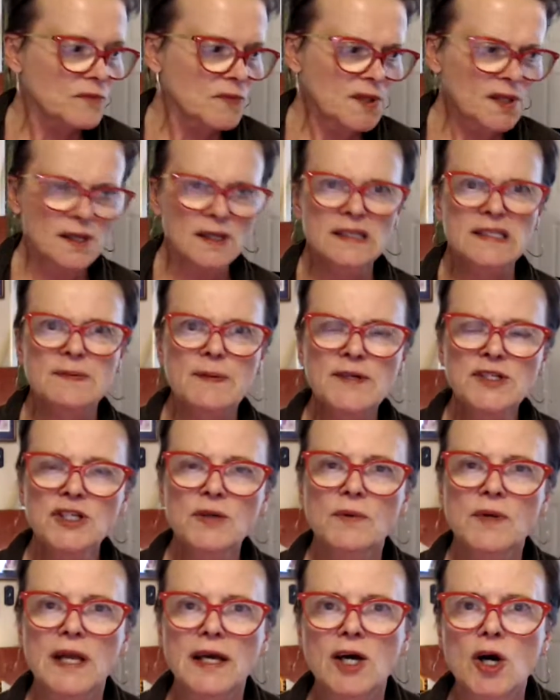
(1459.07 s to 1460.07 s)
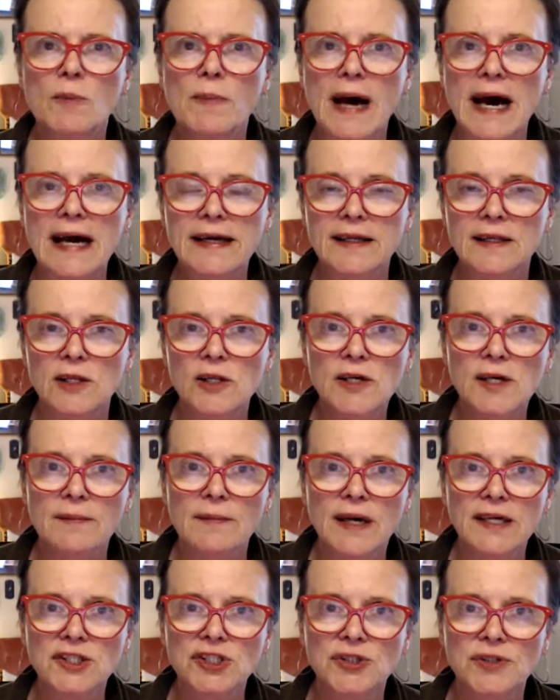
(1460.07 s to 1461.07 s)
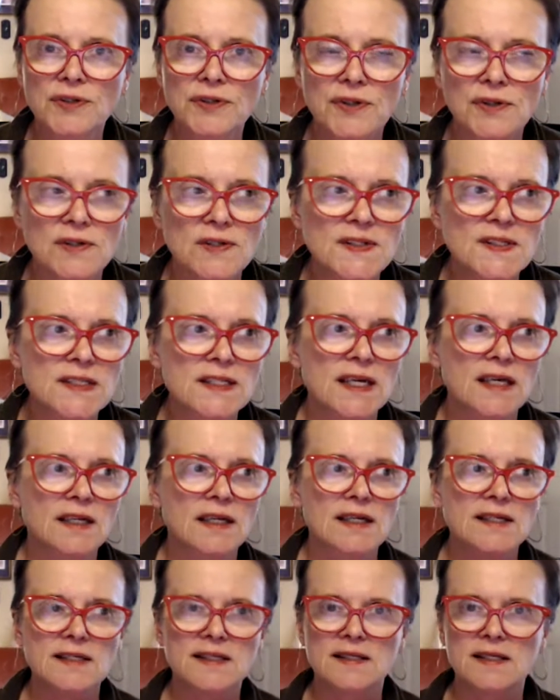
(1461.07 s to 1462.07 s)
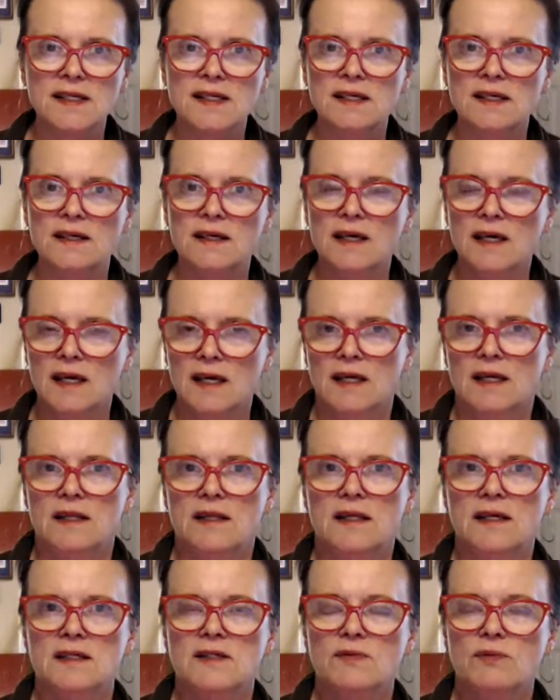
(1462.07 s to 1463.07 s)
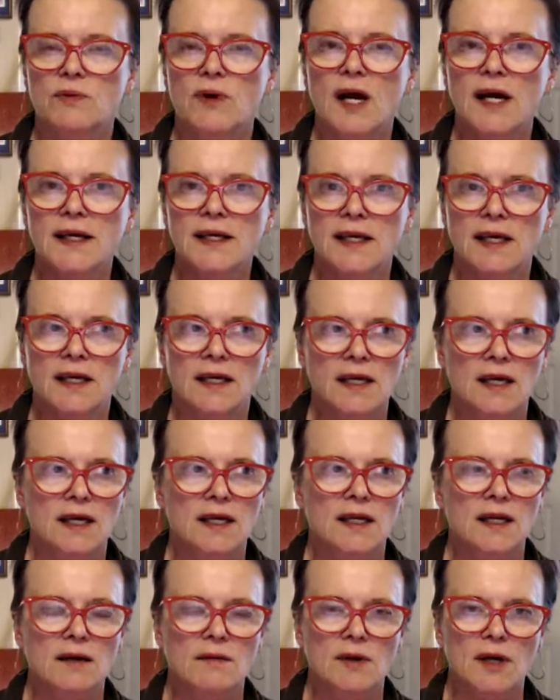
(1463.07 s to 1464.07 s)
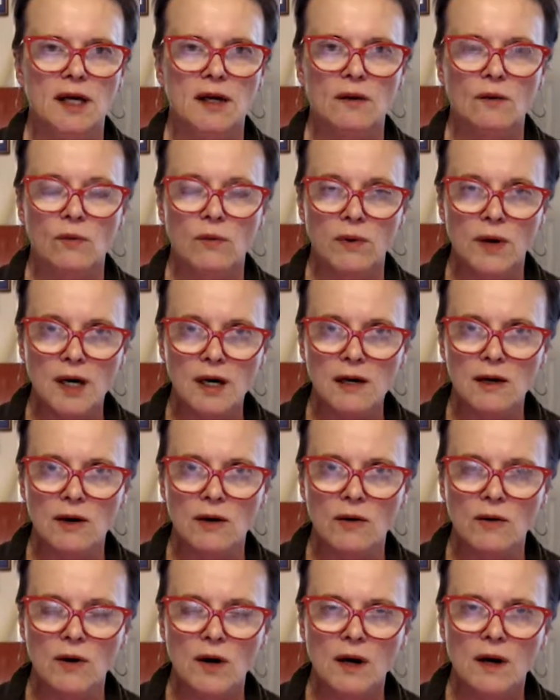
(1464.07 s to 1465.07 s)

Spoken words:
especially when I go back and look in my journals and I see this writing, and I'm like, whoa,